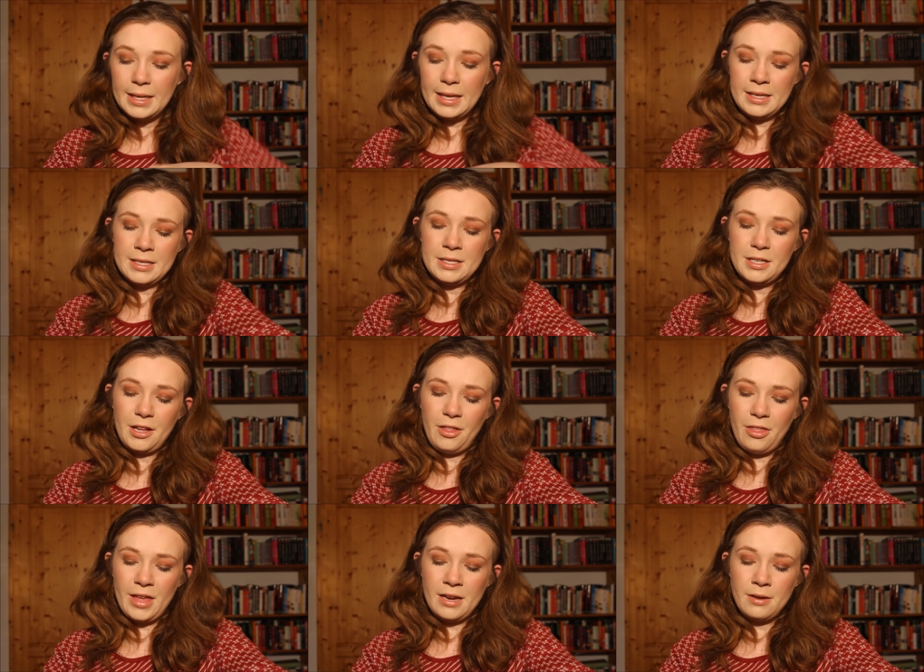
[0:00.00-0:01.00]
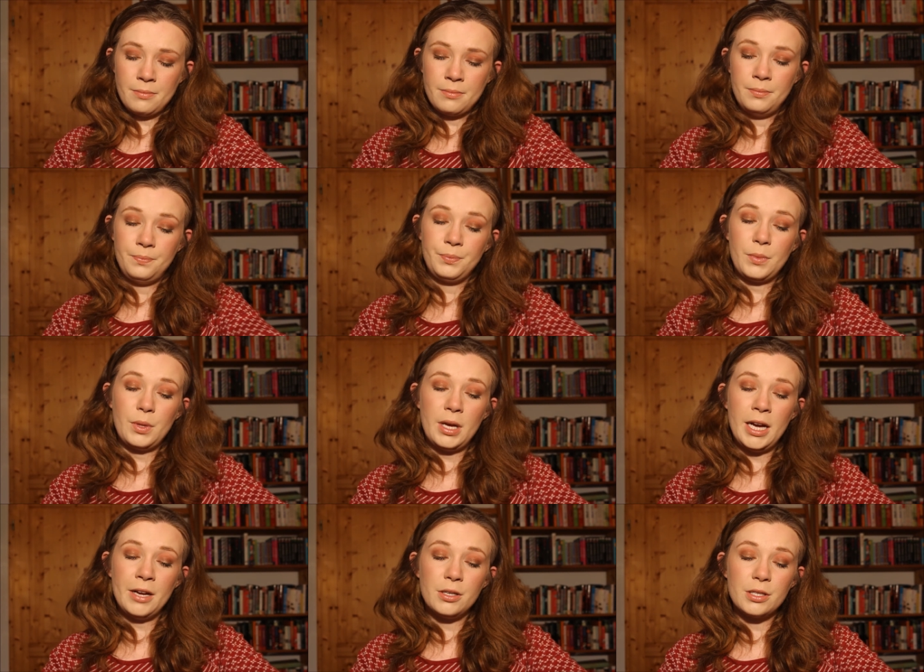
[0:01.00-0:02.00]
And then
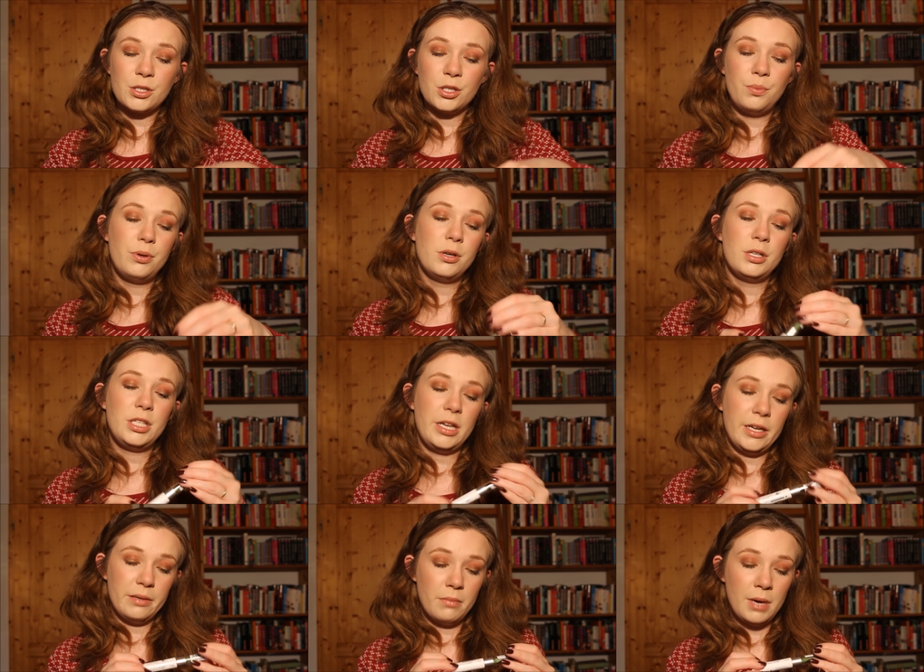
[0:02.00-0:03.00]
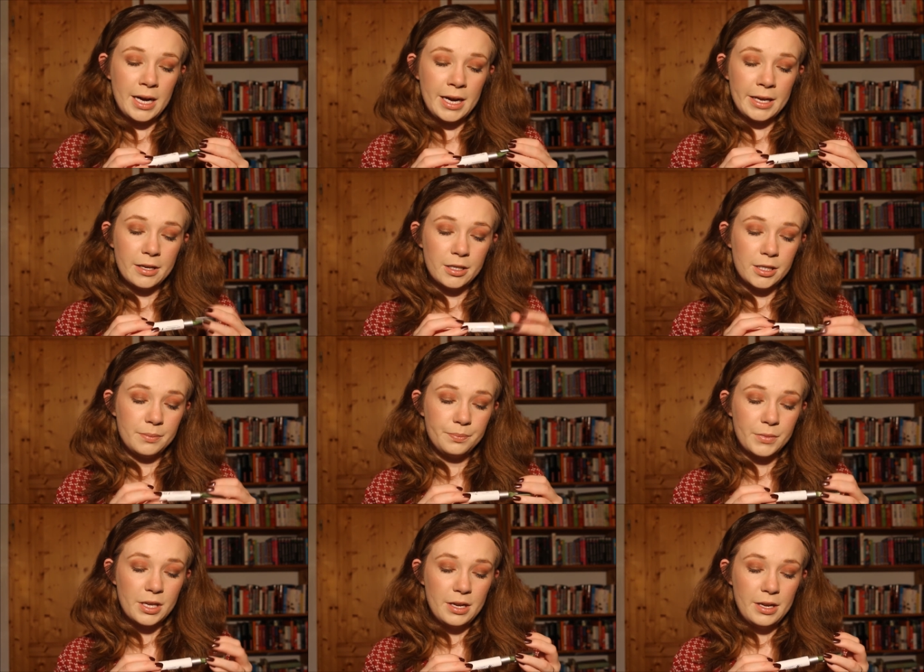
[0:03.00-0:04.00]
I also put in my
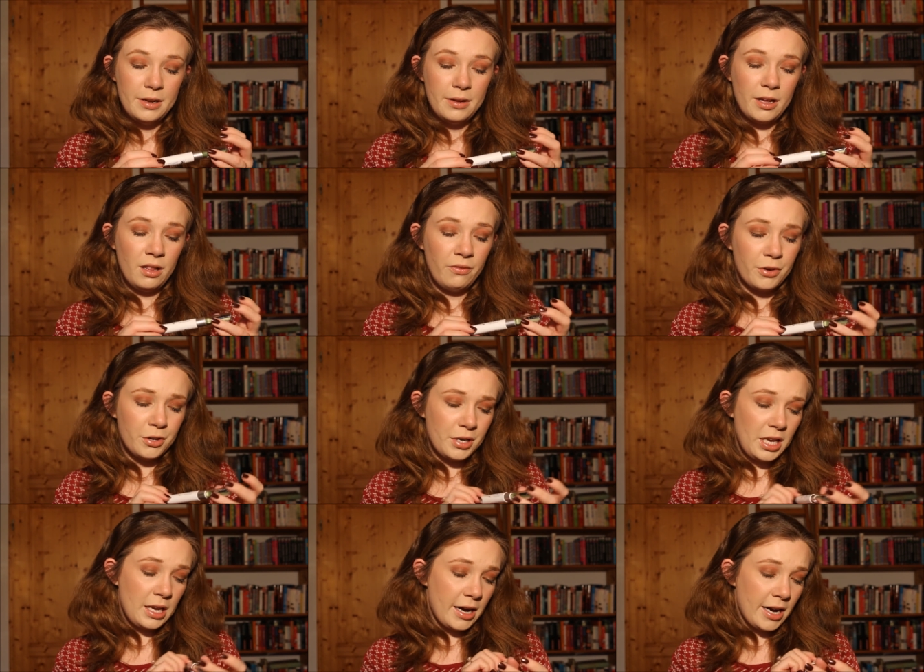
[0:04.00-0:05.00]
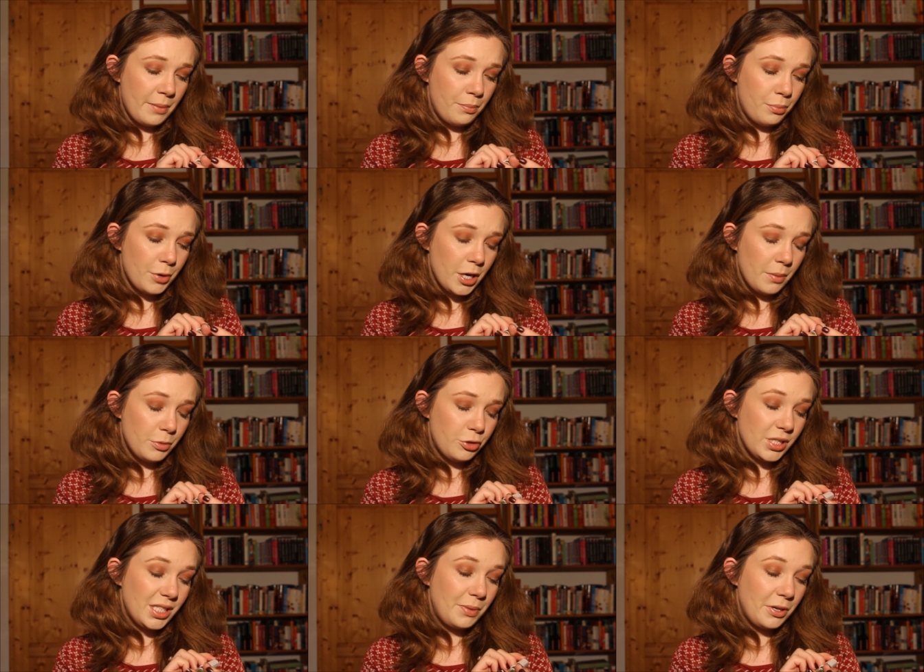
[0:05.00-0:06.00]
Alberti
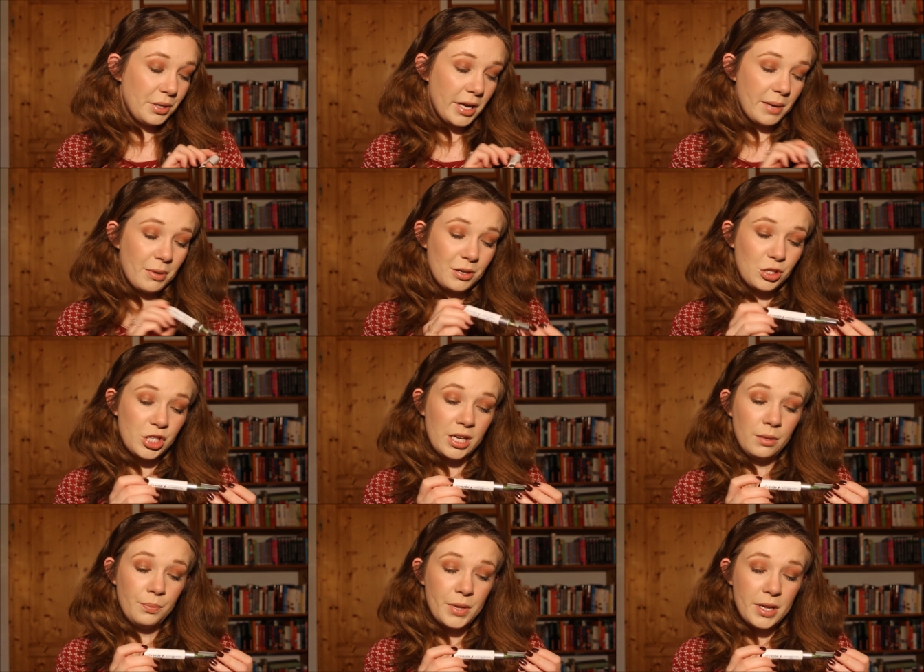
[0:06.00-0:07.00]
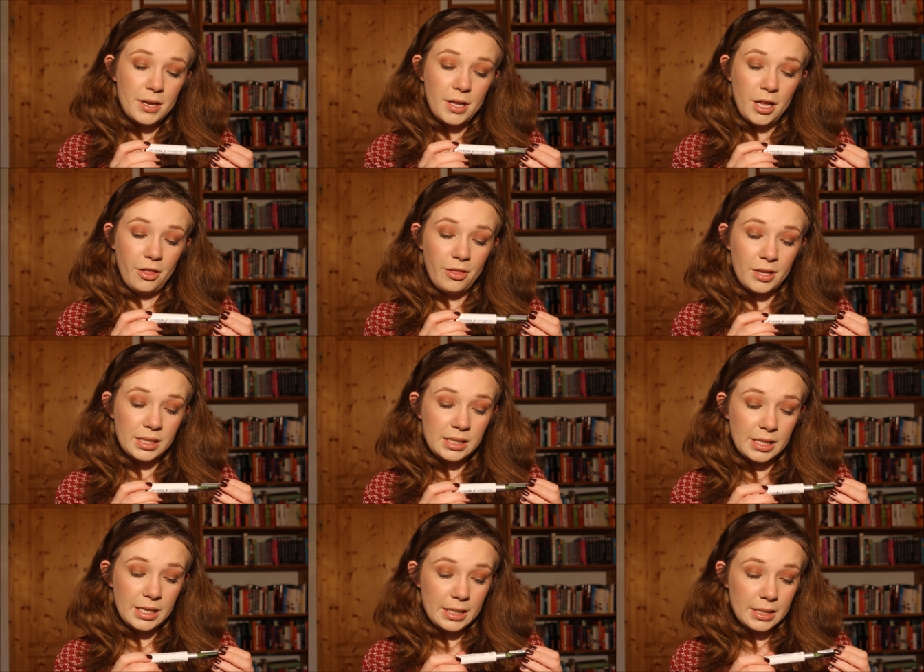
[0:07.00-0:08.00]
transparent eyebrow gel. This
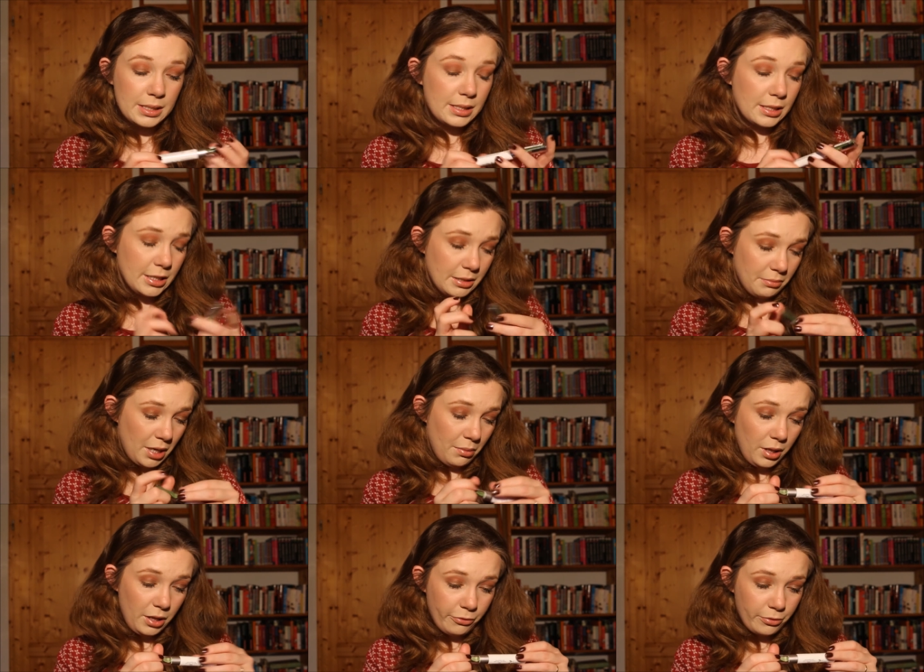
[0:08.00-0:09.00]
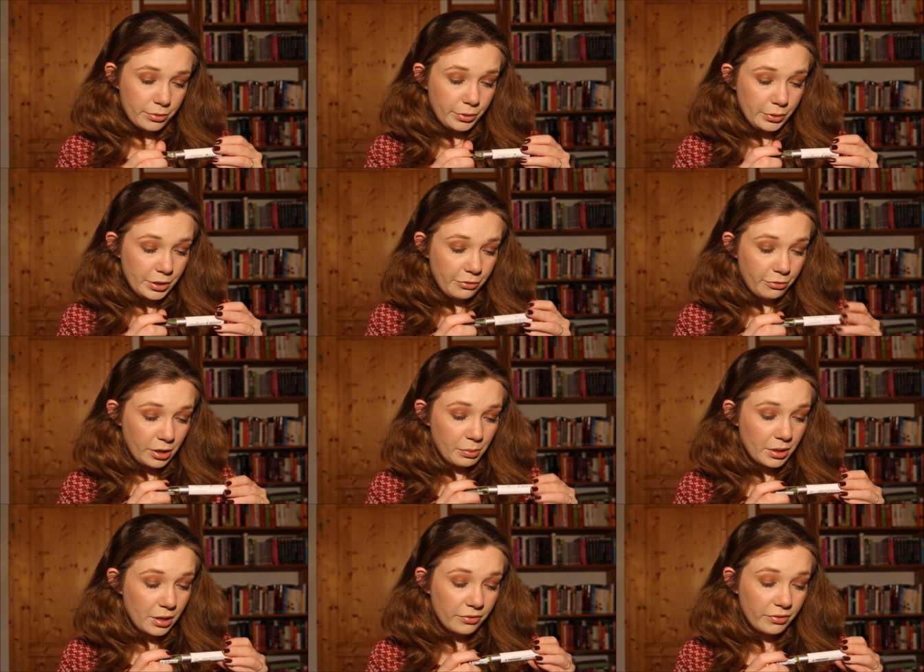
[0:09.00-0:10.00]
is, I believe, cruelty-free but
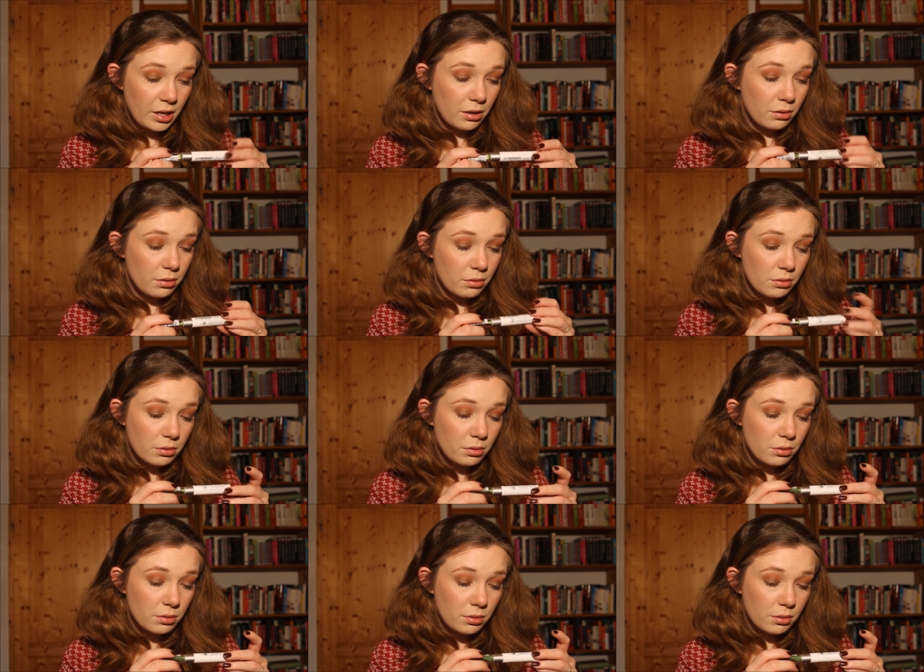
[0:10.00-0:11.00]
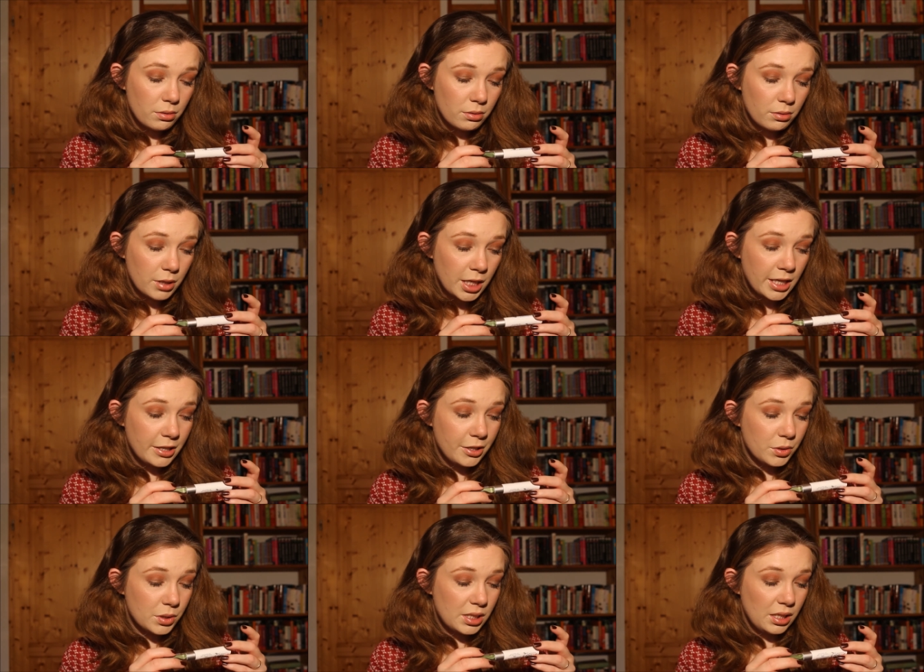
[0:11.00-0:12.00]
not vegan. I
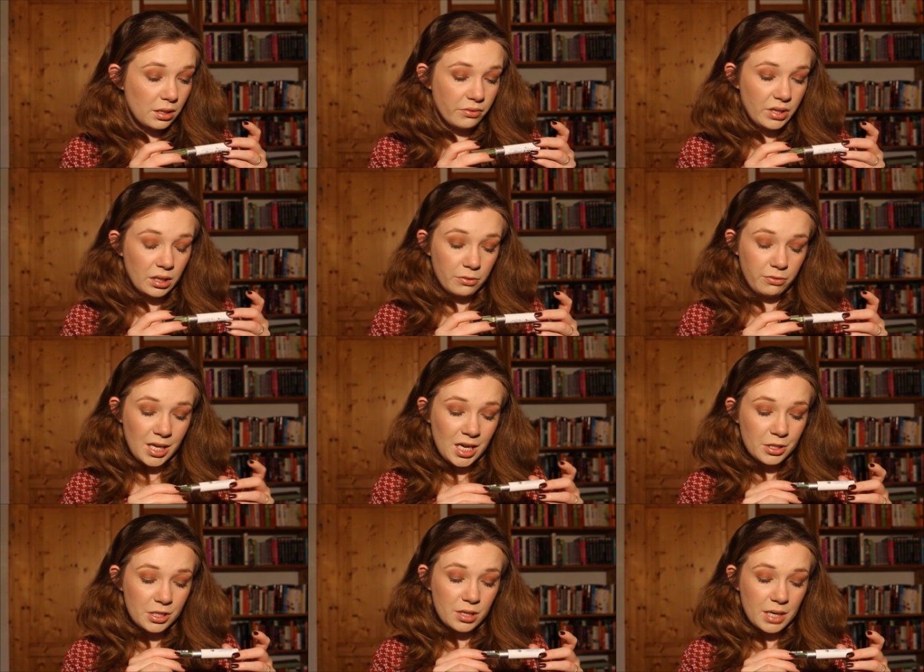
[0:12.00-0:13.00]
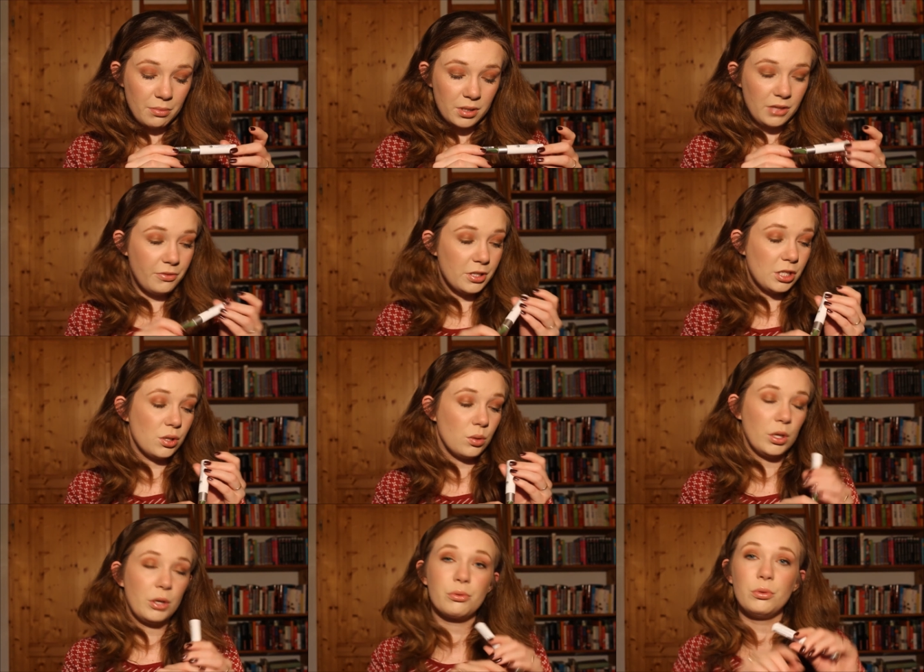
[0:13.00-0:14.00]
don't see the vegan flower, so I believe this is
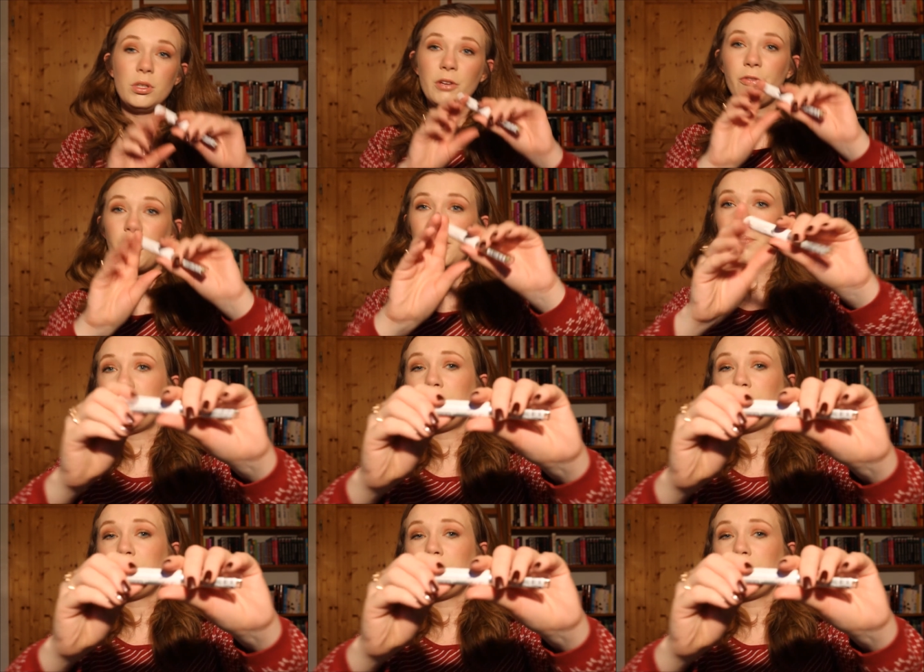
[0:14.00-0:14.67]
only cruelty-free.